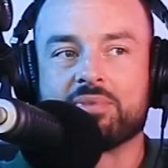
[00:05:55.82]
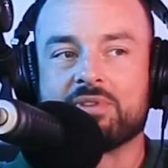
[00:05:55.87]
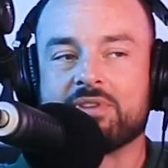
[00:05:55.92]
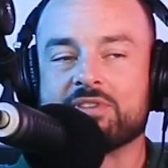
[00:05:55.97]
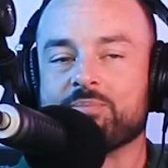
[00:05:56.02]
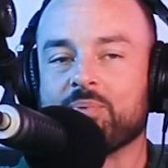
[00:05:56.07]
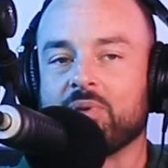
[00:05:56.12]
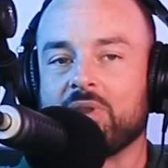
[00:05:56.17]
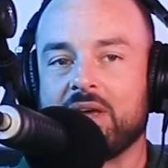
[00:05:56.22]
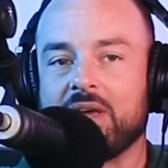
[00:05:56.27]
to
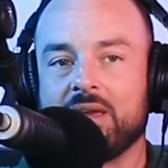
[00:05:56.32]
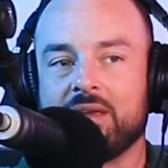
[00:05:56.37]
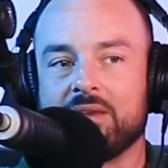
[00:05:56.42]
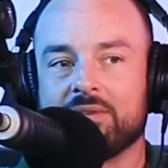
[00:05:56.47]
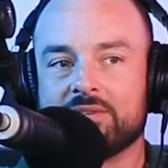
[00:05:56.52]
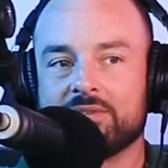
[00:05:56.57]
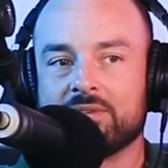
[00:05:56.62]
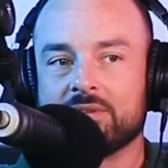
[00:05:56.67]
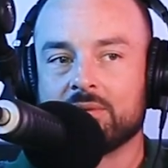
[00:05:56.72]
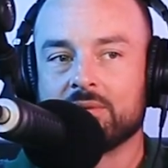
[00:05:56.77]
this
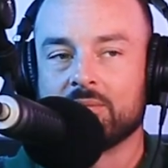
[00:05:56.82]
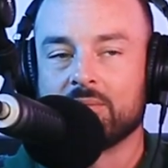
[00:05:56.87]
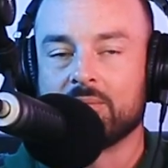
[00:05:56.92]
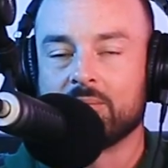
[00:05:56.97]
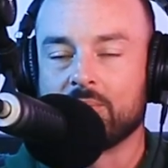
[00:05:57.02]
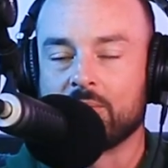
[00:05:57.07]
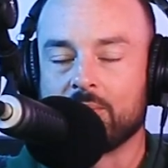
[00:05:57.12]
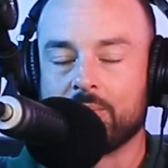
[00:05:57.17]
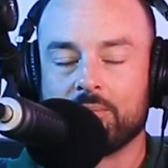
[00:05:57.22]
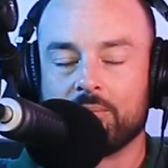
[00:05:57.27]
place
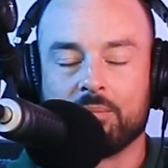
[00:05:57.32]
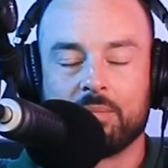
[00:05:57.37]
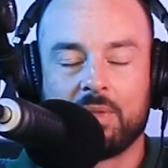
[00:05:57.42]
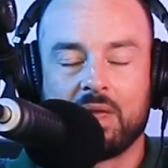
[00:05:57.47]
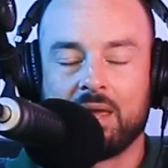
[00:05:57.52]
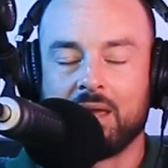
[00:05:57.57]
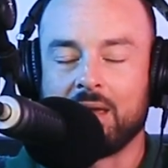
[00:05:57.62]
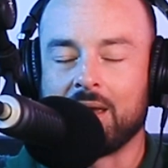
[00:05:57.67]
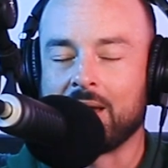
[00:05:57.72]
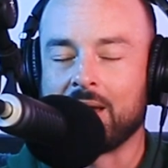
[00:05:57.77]

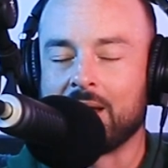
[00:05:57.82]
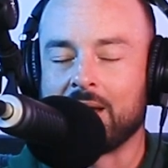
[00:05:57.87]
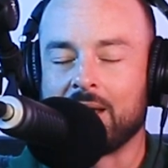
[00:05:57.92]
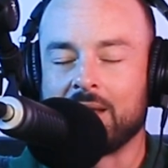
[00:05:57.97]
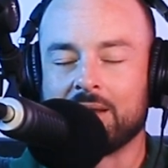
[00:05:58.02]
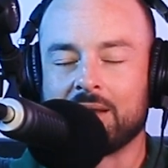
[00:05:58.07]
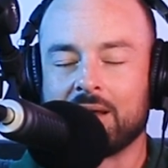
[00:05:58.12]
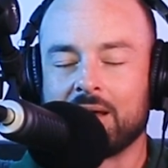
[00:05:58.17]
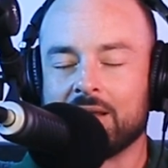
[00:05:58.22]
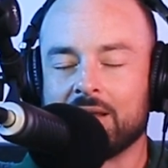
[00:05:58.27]

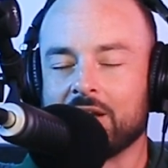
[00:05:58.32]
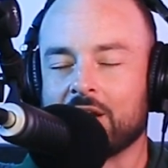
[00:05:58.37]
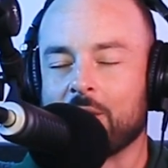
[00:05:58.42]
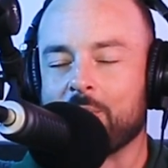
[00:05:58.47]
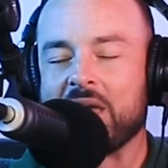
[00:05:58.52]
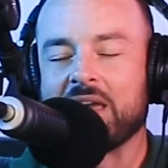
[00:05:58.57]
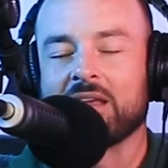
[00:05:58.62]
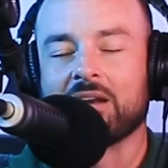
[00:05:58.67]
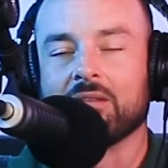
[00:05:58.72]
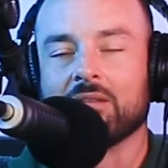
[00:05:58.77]
and,
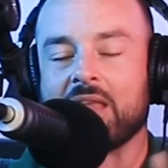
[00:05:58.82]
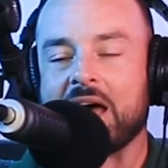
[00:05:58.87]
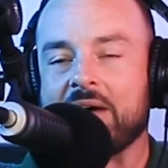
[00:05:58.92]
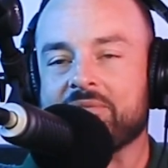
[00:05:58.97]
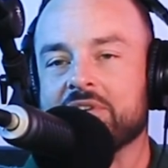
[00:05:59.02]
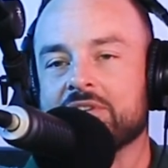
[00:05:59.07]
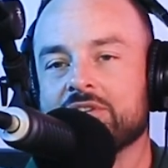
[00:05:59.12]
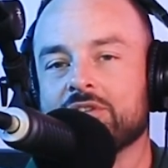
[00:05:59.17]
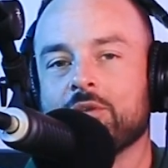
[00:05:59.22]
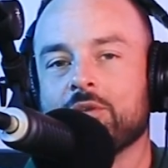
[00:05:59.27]
making a
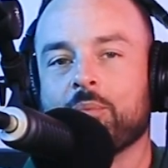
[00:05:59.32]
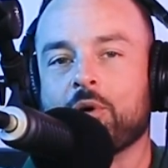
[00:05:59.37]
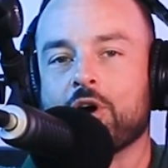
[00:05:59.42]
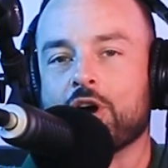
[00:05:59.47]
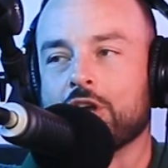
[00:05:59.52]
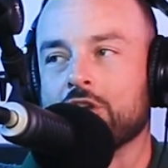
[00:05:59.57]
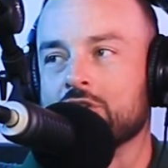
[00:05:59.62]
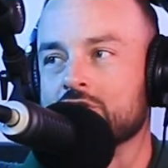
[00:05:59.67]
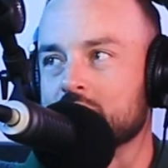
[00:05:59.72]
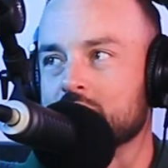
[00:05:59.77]
left into the
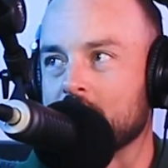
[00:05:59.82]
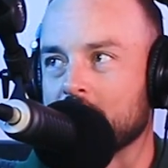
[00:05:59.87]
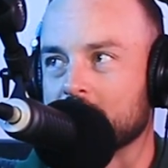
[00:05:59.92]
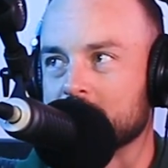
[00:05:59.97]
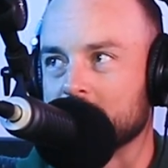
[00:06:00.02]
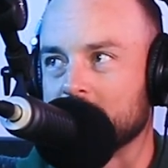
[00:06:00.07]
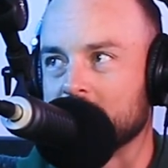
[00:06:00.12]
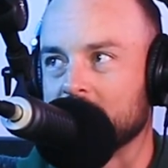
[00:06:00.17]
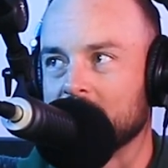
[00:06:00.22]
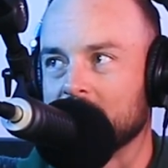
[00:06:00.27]
parking
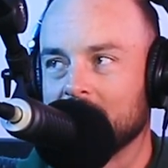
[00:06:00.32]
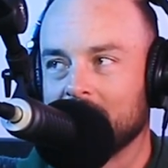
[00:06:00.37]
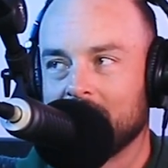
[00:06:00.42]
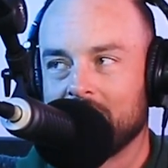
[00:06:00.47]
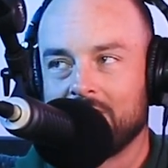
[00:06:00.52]
structure.